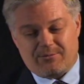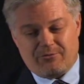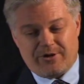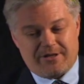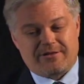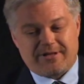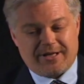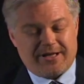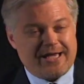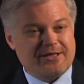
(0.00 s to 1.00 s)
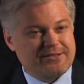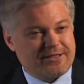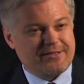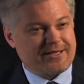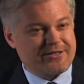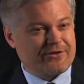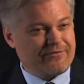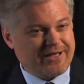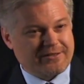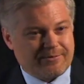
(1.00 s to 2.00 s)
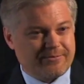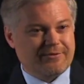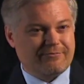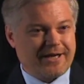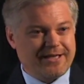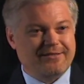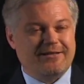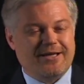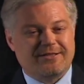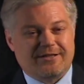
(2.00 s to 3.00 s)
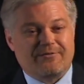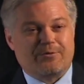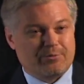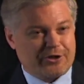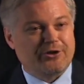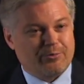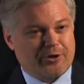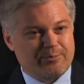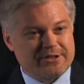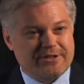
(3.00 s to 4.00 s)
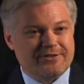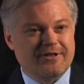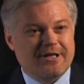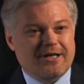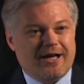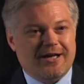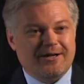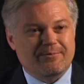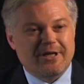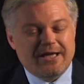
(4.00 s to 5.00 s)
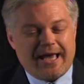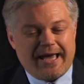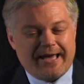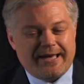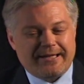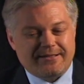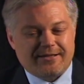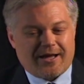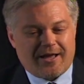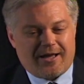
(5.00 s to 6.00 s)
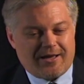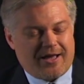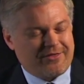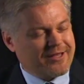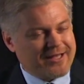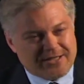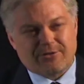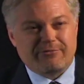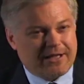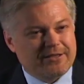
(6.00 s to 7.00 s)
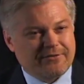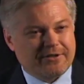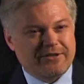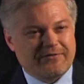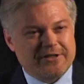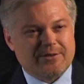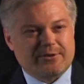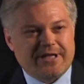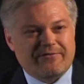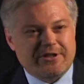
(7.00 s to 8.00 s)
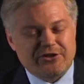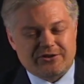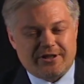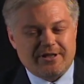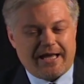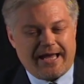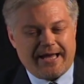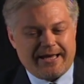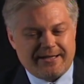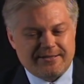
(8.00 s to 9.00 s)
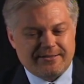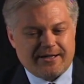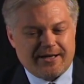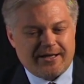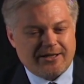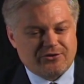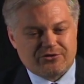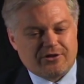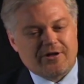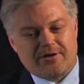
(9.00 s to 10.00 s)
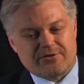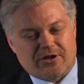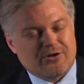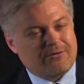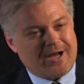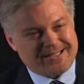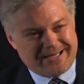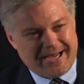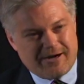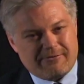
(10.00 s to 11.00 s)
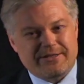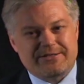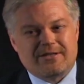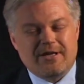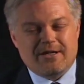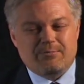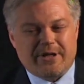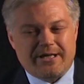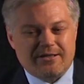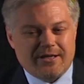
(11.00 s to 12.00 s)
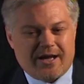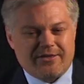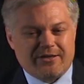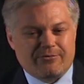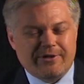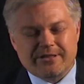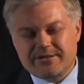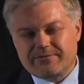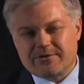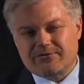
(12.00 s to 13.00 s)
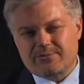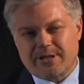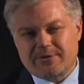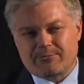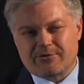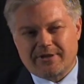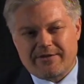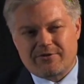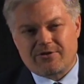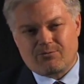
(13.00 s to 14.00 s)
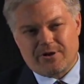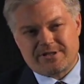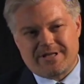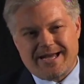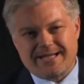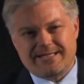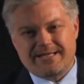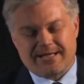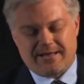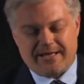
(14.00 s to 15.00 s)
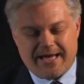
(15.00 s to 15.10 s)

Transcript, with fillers: with innocents as their victim, right, that for political purposes. And I think that's a relatively defensible definition, and it serves across eras. But I think the real difference from September 11th was the idea